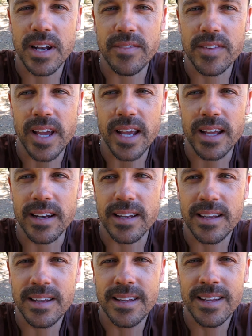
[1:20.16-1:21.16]
I've taken?
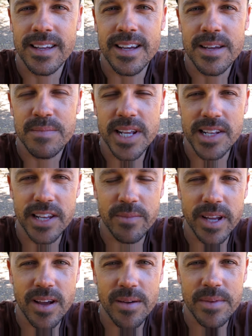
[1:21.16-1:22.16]
Please leave
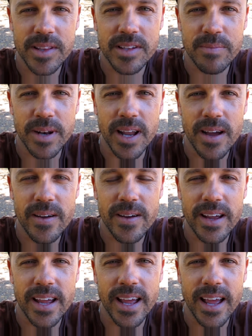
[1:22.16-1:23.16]
me comments below.
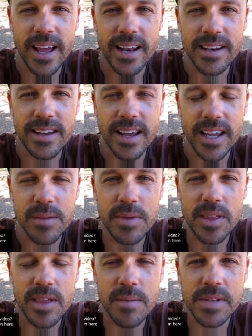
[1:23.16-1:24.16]
And give me
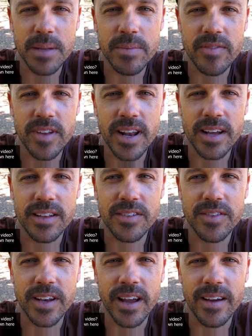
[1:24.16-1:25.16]
a thumbs up if you like
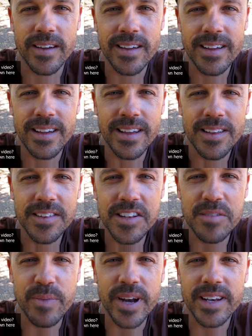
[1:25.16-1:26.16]
this video. This
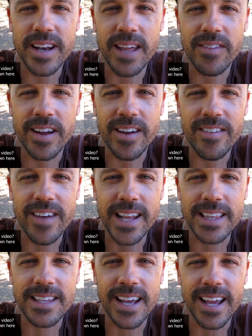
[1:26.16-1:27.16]
is Brent, and have a
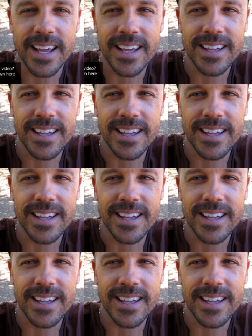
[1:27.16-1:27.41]
great day.